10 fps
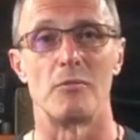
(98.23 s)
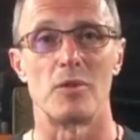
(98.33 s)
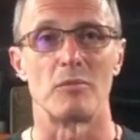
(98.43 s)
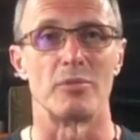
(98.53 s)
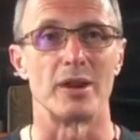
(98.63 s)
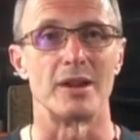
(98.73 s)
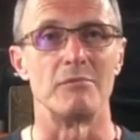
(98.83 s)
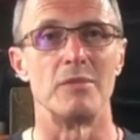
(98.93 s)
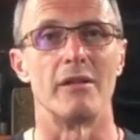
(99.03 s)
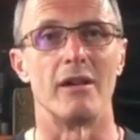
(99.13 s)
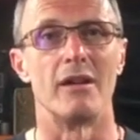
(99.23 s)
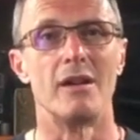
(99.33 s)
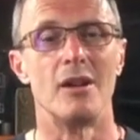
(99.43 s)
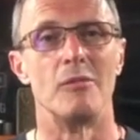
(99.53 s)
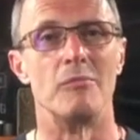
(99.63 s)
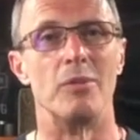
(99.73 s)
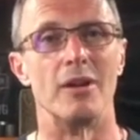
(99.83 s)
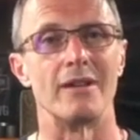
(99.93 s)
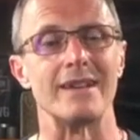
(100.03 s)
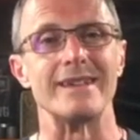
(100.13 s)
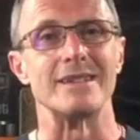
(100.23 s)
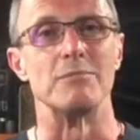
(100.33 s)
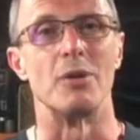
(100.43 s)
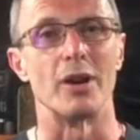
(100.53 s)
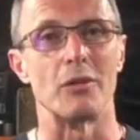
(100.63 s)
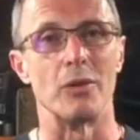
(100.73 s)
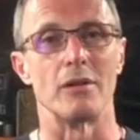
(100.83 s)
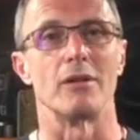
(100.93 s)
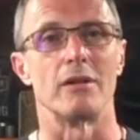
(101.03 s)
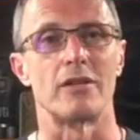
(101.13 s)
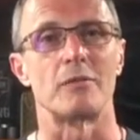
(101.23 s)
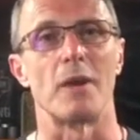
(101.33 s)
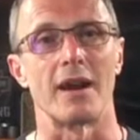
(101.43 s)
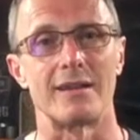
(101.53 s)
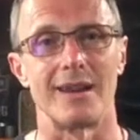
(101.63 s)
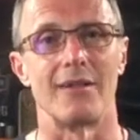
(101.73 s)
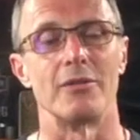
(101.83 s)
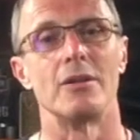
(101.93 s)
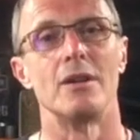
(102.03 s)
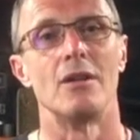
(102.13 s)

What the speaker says: It might break your mirror, but at least the bike won't go smack down